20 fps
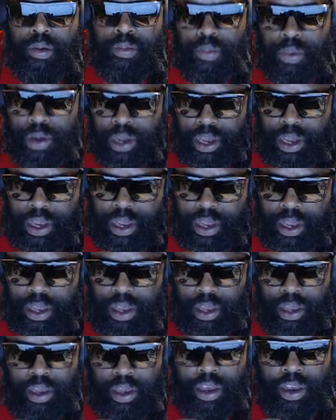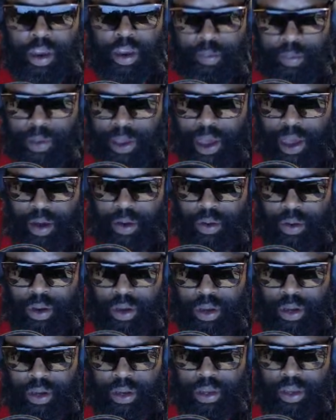But hear me out.
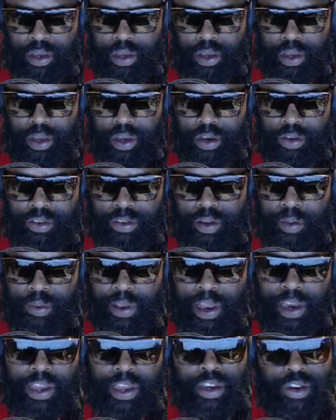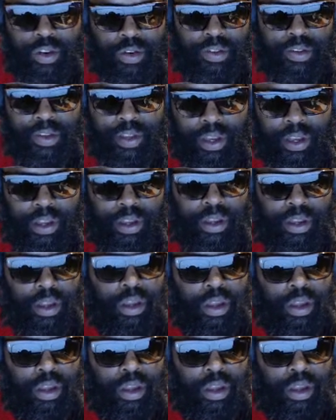There's something I need you to see.